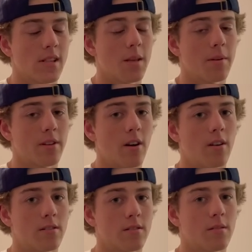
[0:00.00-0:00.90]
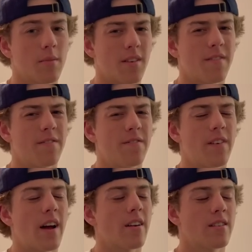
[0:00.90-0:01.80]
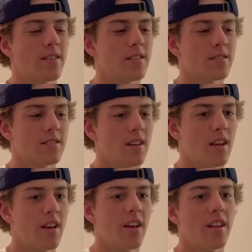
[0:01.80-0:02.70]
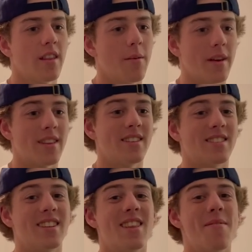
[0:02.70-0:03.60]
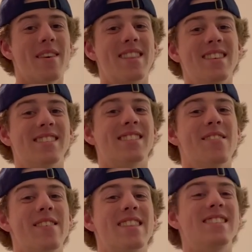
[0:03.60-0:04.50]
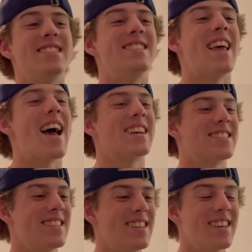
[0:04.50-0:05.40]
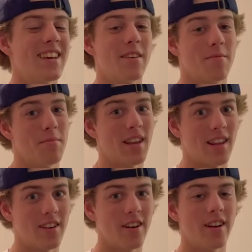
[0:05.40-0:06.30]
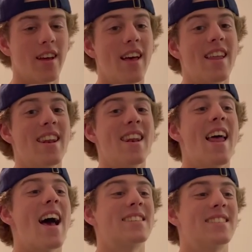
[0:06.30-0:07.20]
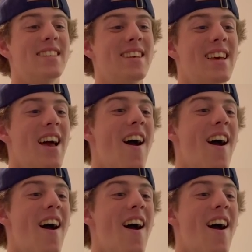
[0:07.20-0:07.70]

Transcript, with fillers: Gonna make dogs. hot doggies. Fire. We're gonna go on the boat. We're gonna make, make these, pancakes. We make, these, make these nasty, meaning good, nasty